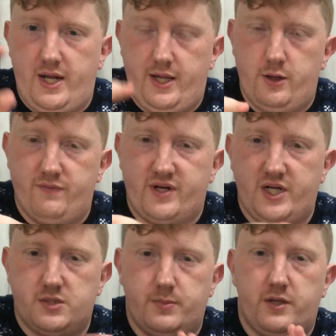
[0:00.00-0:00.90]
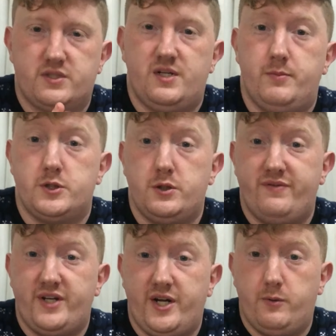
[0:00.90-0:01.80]
hit the notification bell to never miss a new
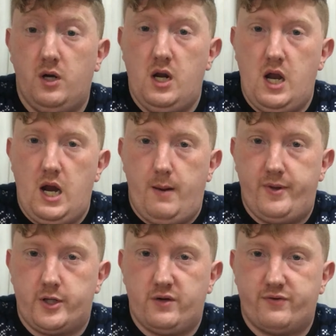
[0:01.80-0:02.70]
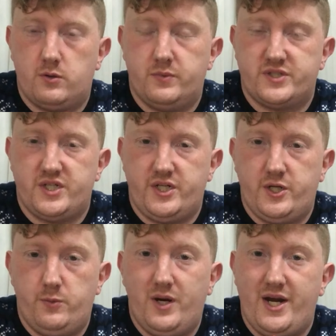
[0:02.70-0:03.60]
video. I'm going to keep it up. We'll see
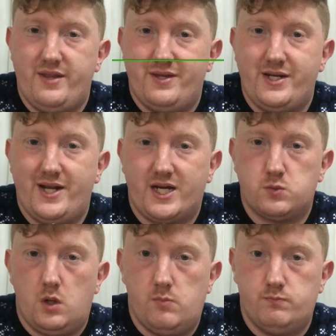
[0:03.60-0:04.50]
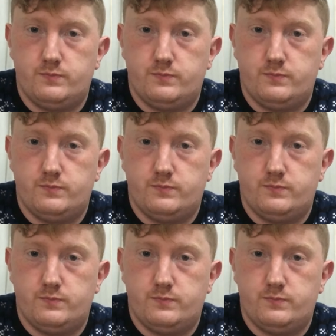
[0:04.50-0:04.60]
you in the next one.